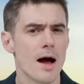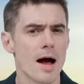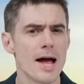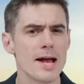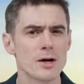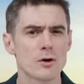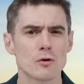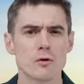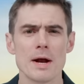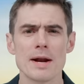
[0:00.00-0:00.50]

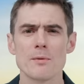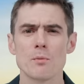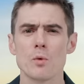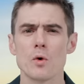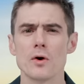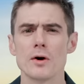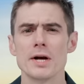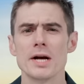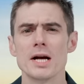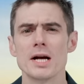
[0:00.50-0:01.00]
Hey credit
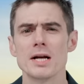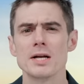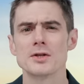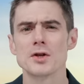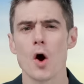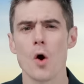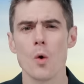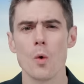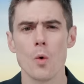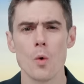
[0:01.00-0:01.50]

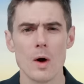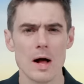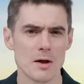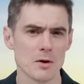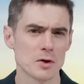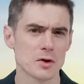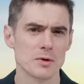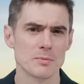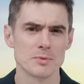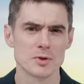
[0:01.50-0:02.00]
warriors,
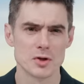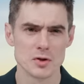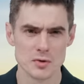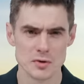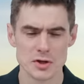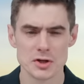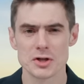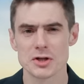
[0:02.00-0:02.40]
welcome to the